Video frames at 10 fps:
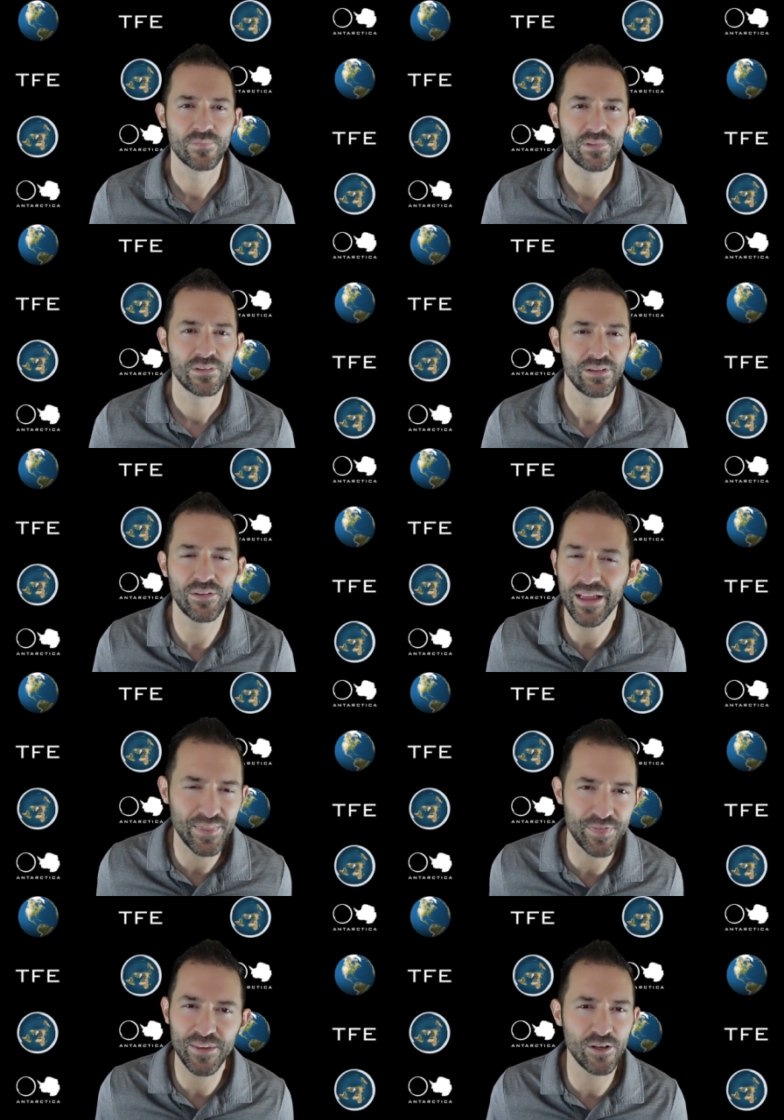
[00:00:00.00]
Now,
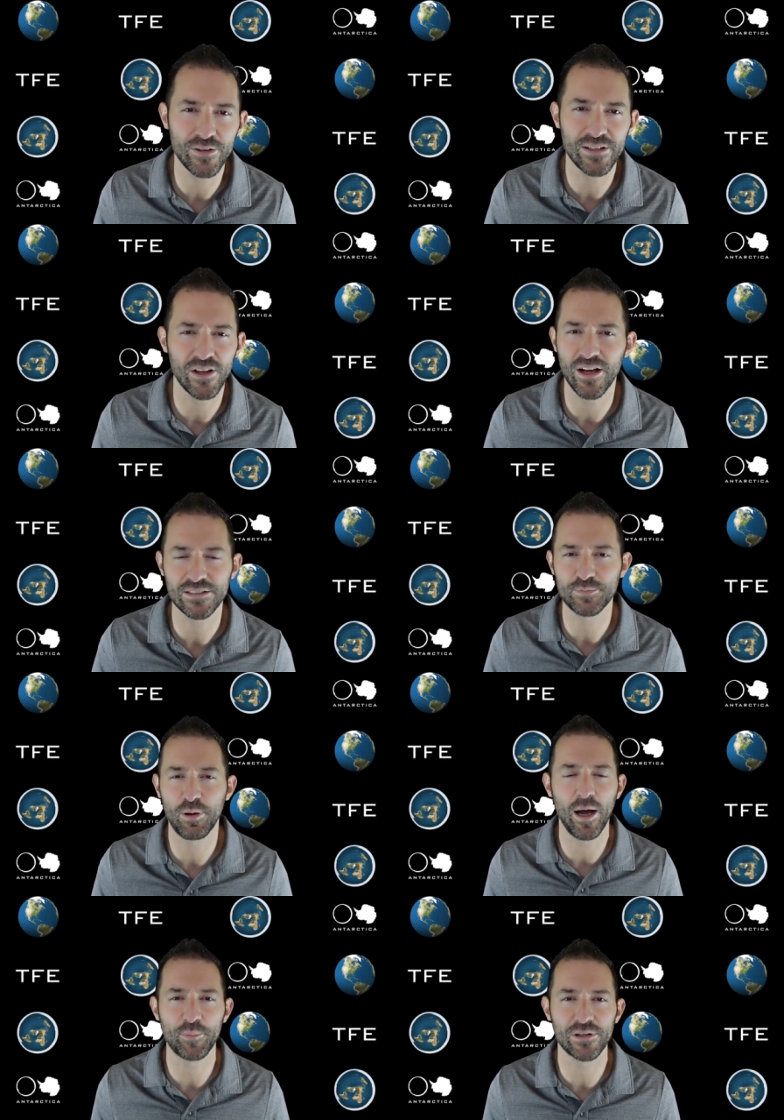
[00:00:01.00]
that theory lost
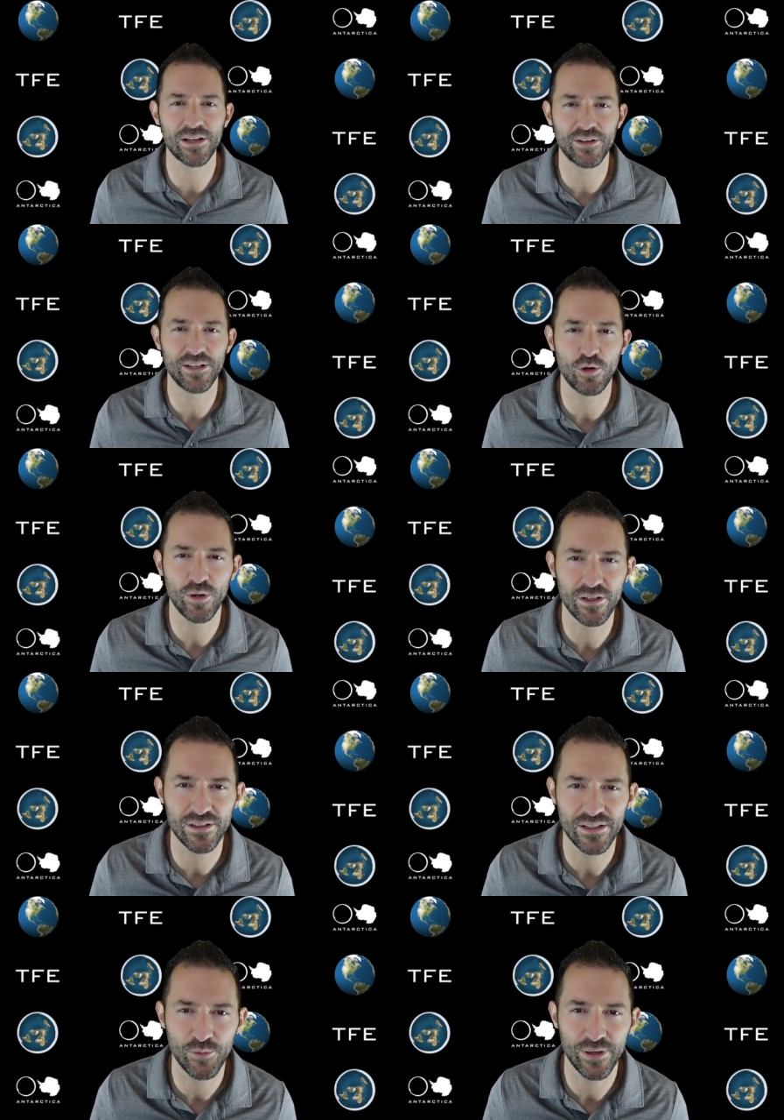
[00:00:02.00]
popularity
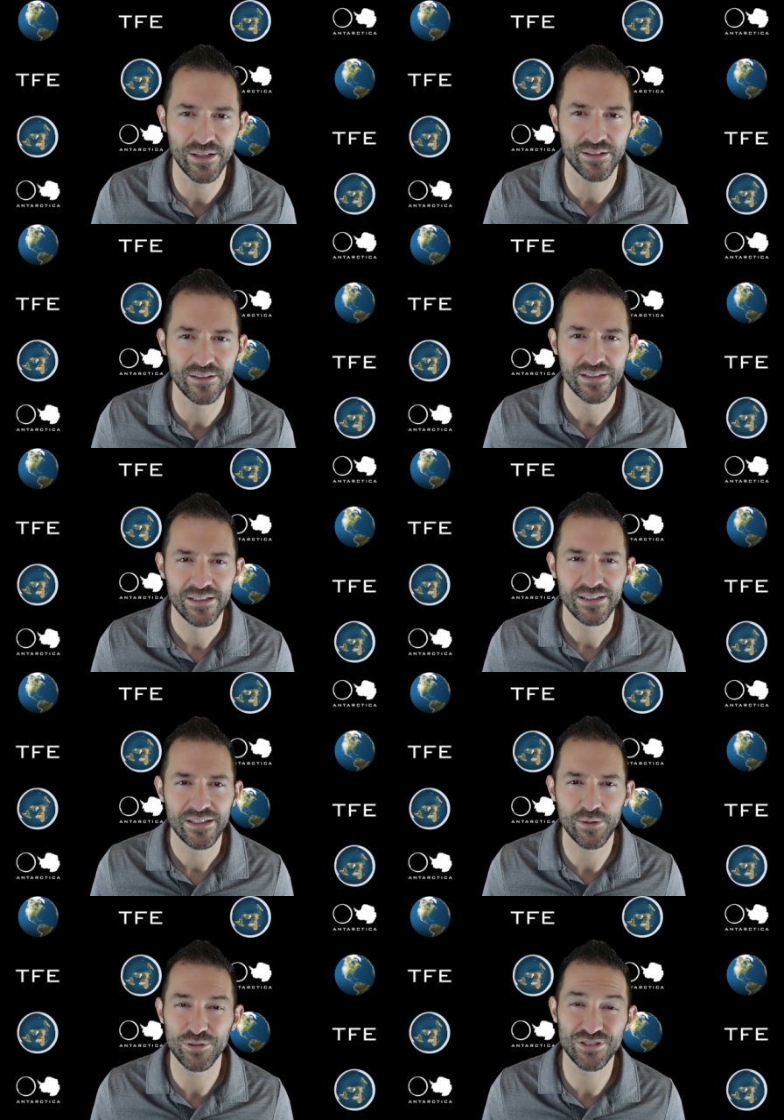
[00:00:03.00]
quickly when
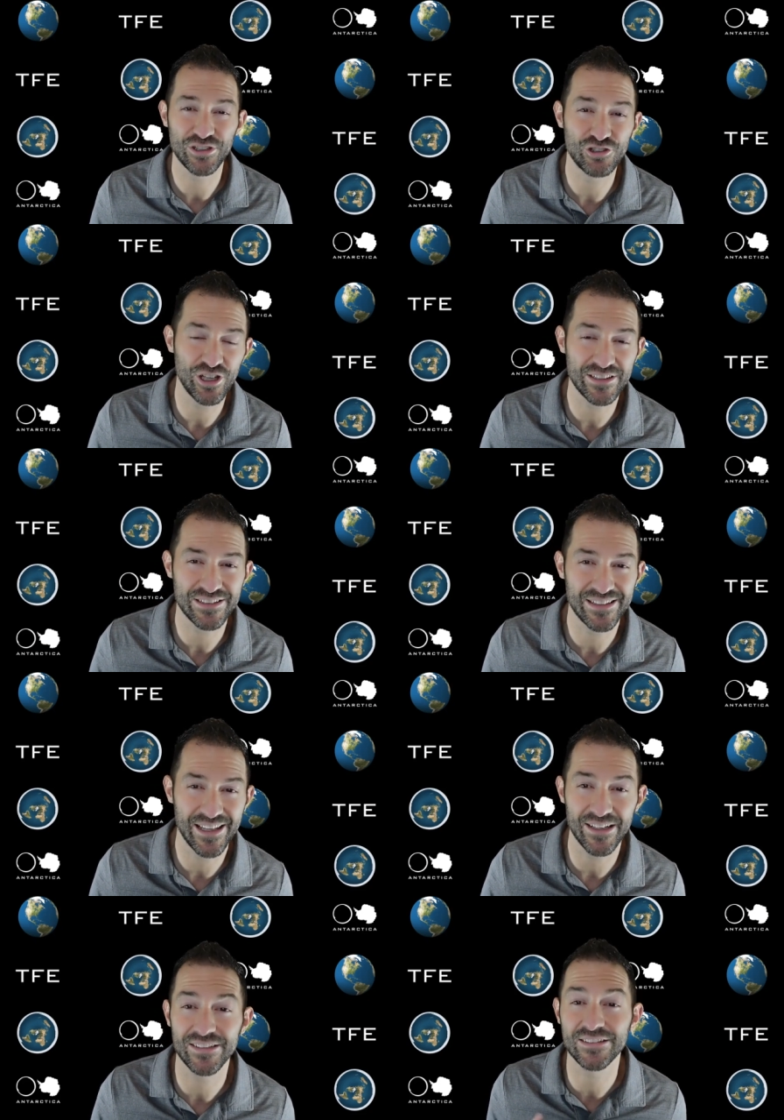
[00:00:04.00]
it was suggested
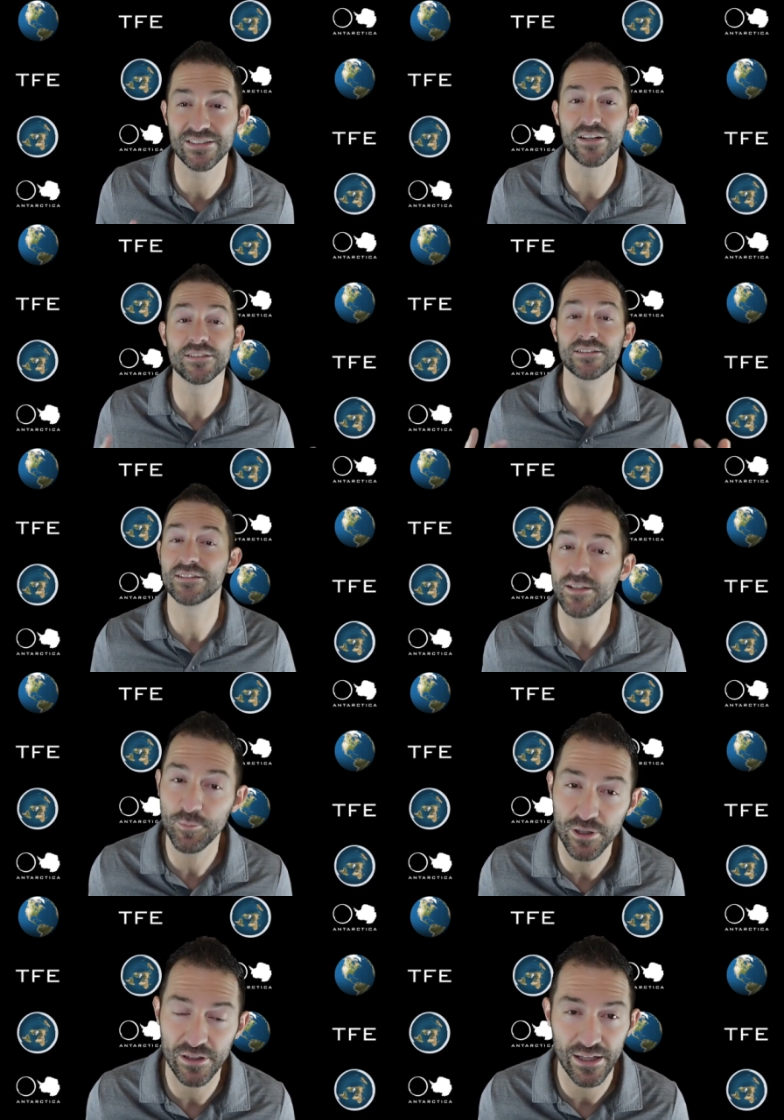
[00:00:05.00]
that a sun
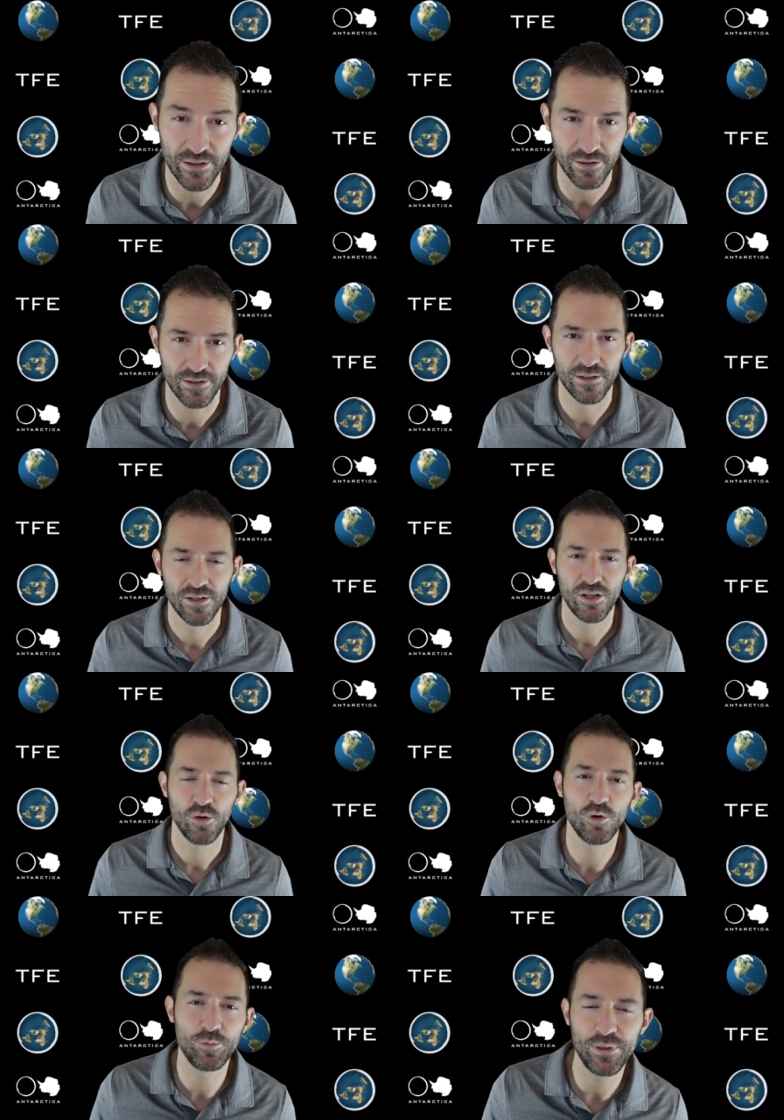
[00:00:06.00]
simulator
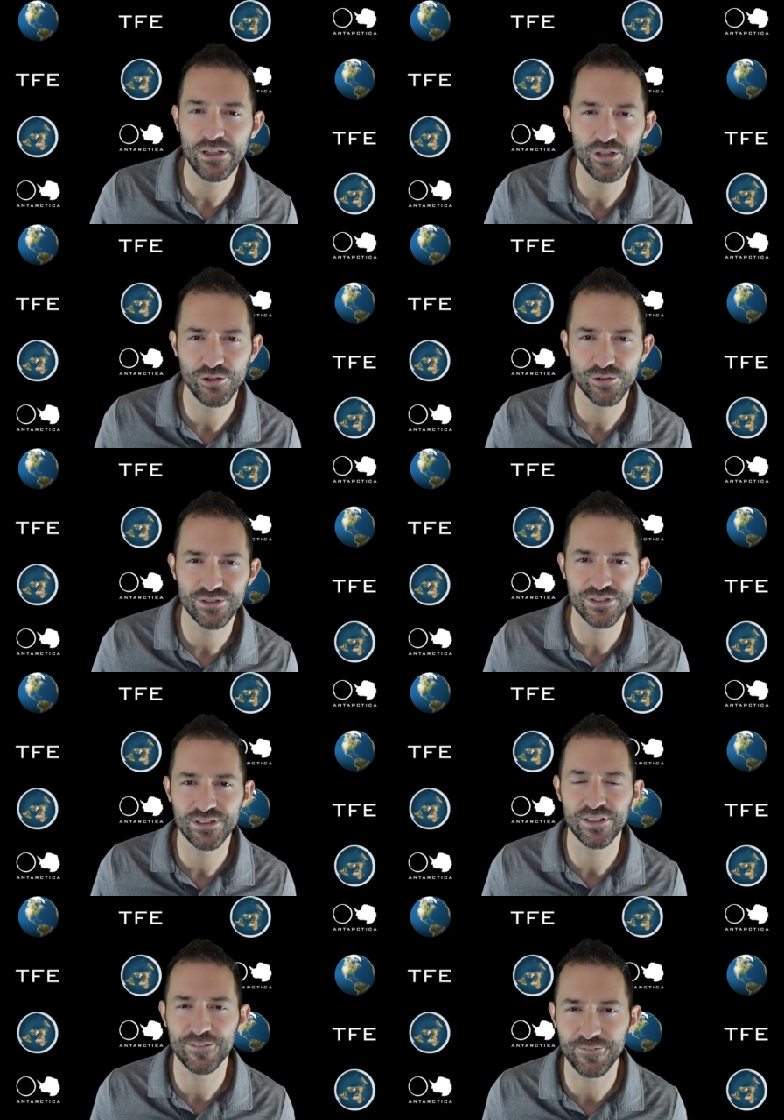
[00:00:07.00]
would be used
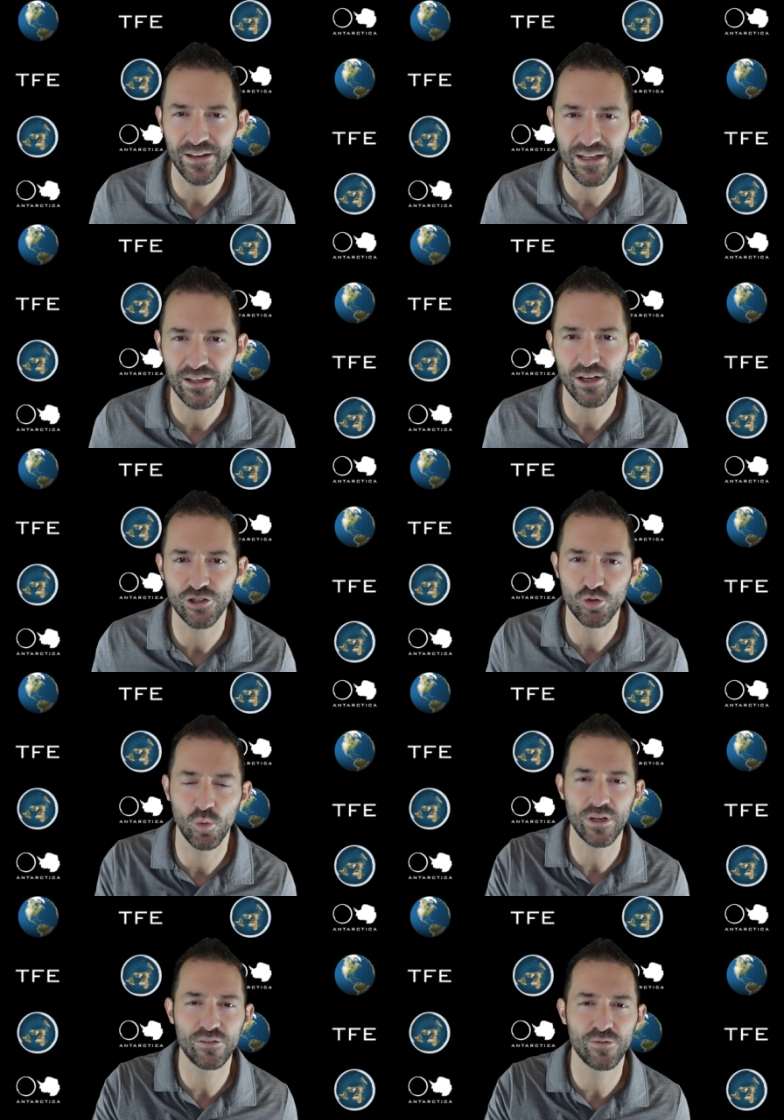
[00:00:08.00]
to fake a
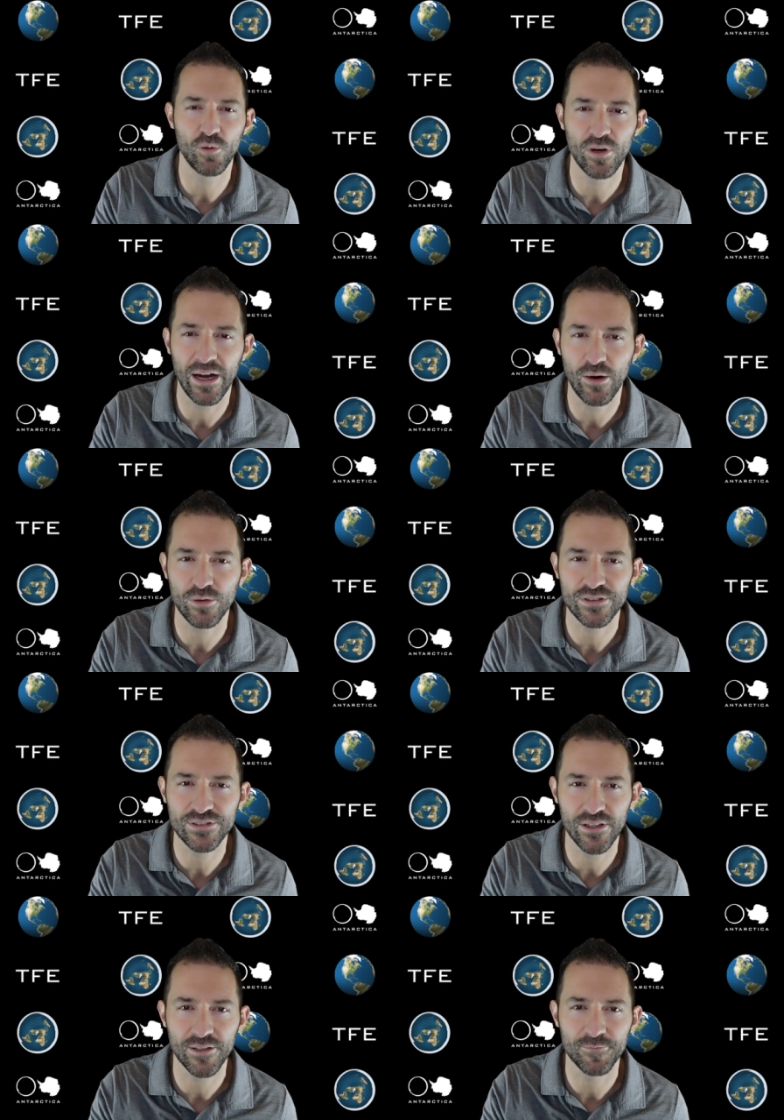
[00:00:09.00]
24-hour
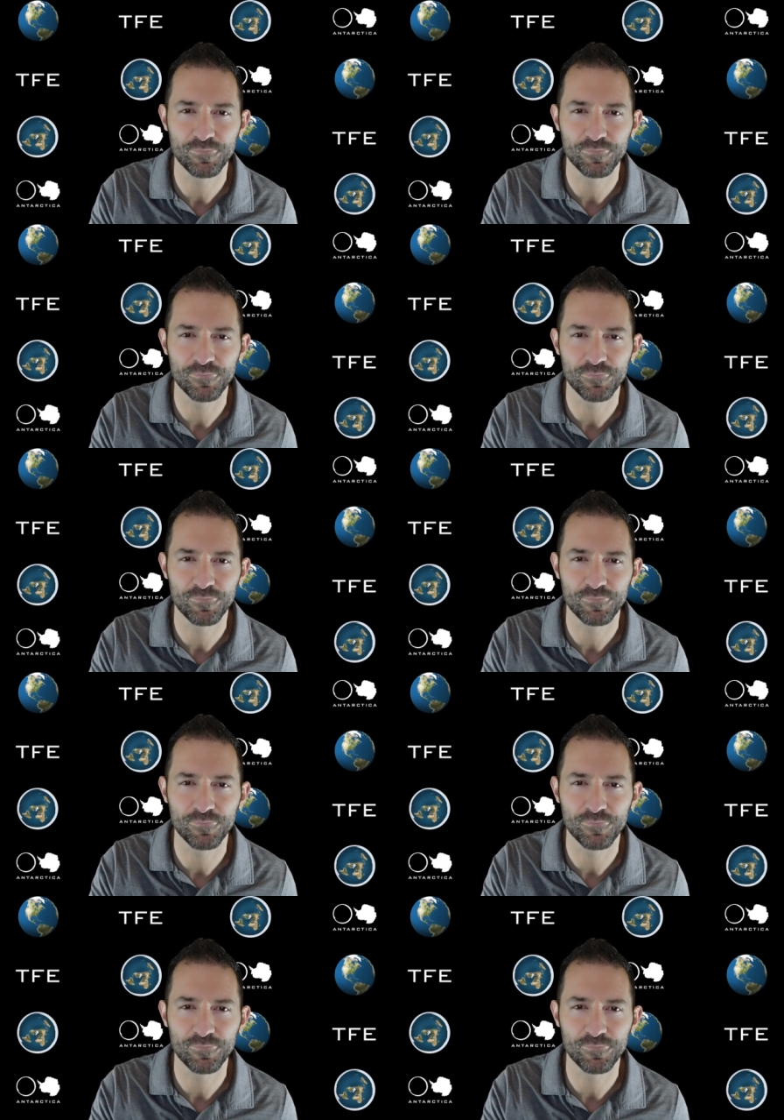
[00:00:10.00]
sun.